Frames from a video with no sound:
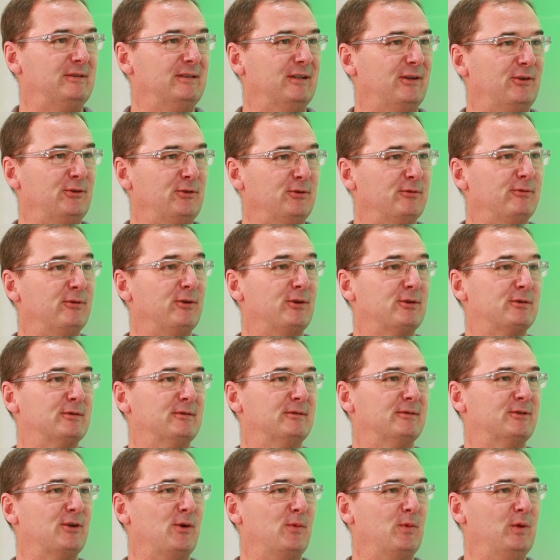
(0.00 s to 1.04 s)
see our new
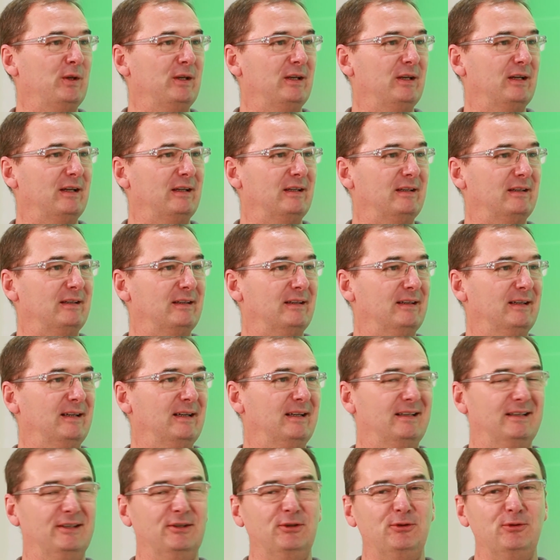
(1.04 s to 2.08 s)
versions coming and
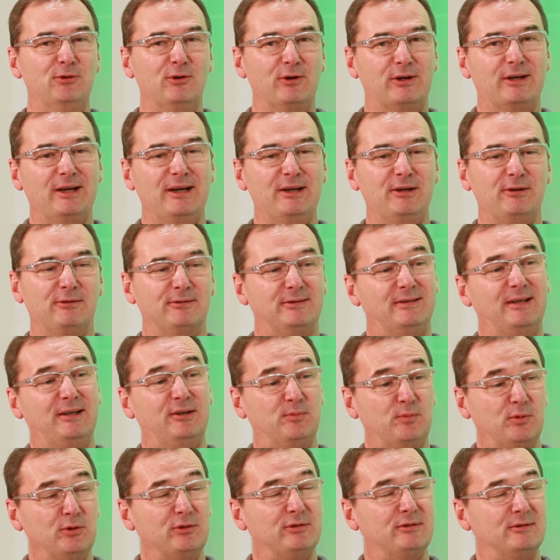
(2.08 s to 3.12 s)
do a kind of sales
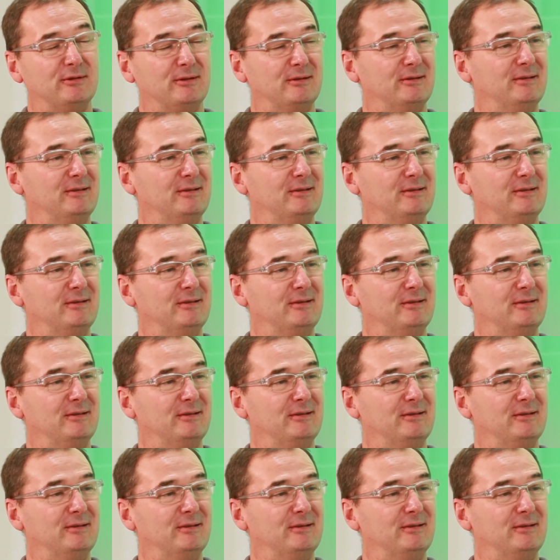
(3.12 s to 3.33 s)
booster